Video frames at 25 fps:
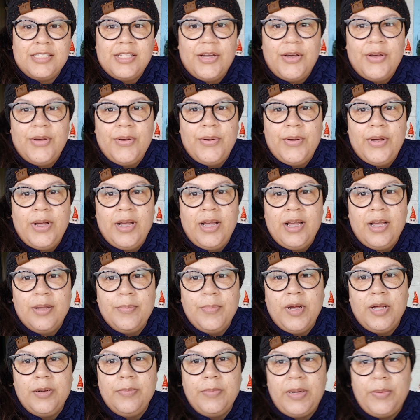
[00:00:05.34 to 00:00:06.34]
So I'm
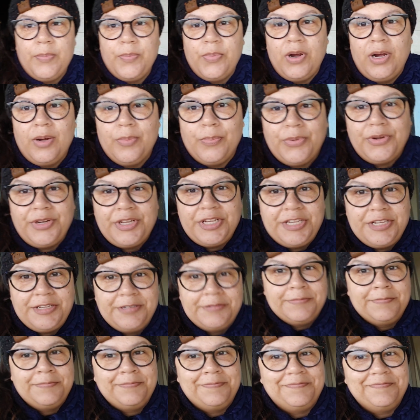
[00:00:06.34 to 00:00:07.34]
on my property,
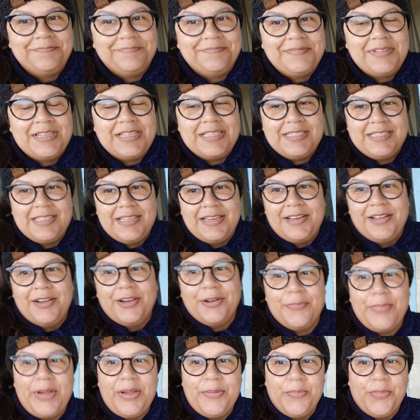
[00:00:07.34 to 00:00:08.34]
sitting
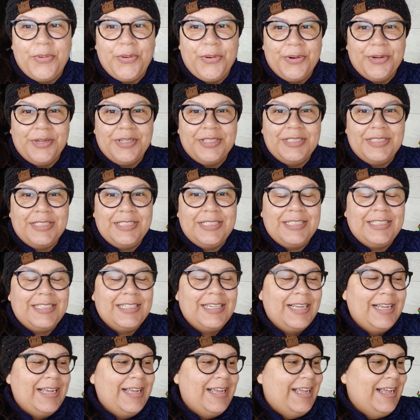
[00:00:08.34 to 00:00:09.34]
on my porch.
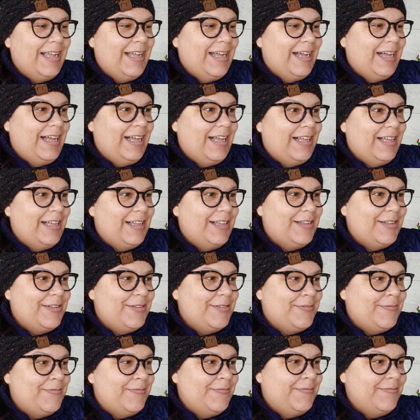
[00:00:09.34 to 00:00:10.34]

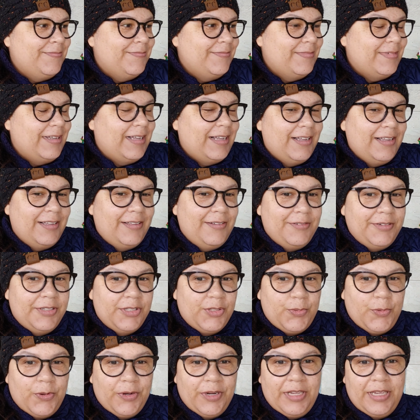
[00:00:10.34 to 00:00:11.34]
I
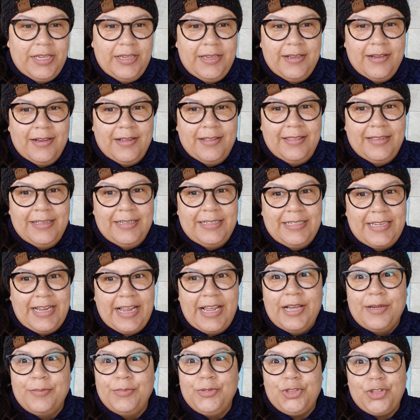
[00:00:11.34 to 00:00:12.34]
was working on the
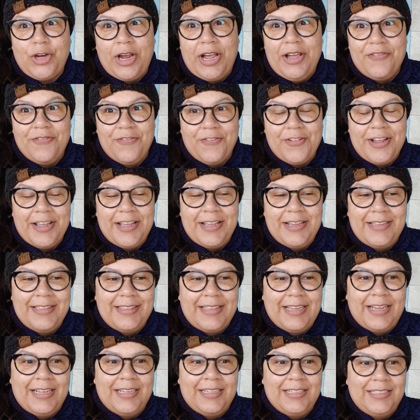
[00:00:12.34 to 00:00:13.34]
damn driveway
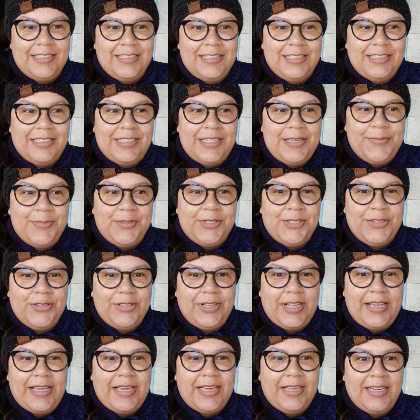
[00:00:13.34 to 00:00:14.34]
that seems to
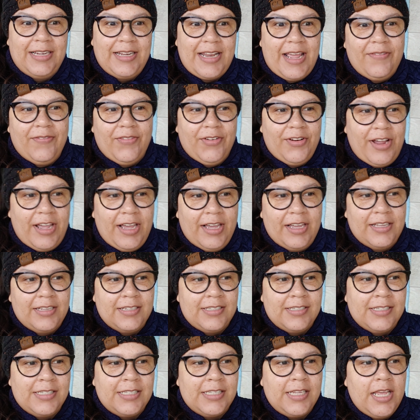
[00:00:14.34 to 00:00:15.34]
like never
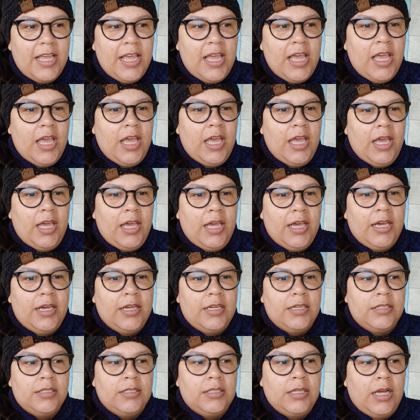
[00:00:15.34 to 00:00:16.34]
end,
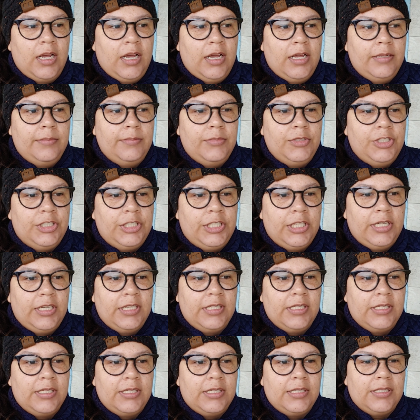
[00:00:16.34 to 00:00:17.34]
and I'm
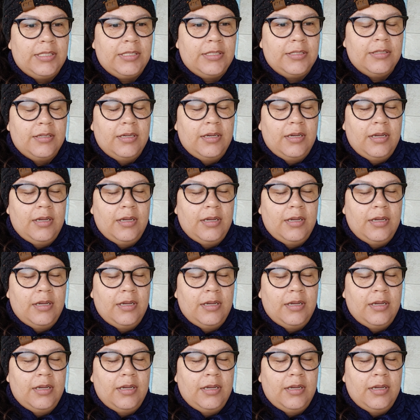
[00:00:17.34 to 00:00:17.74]
just